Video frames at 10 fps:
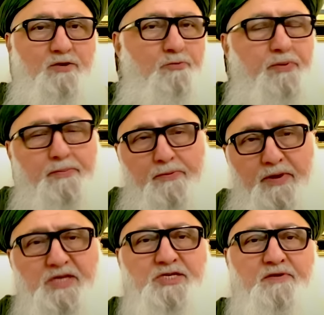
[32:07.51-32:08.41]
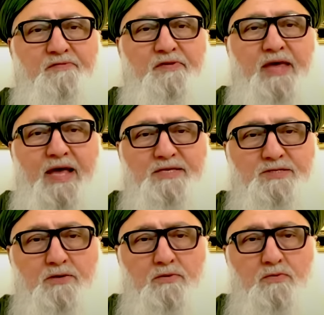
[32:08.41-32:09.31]
no preparation for that
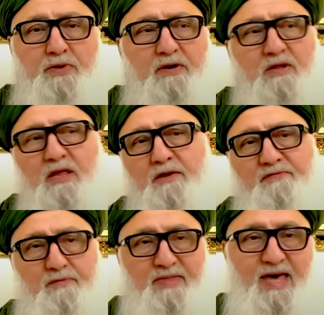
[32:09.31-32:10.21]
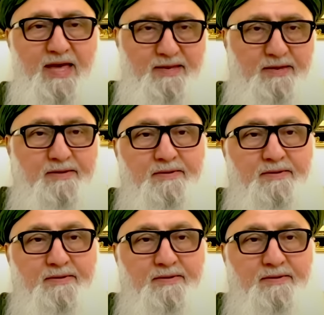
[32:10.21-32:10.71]
so we're clear from that.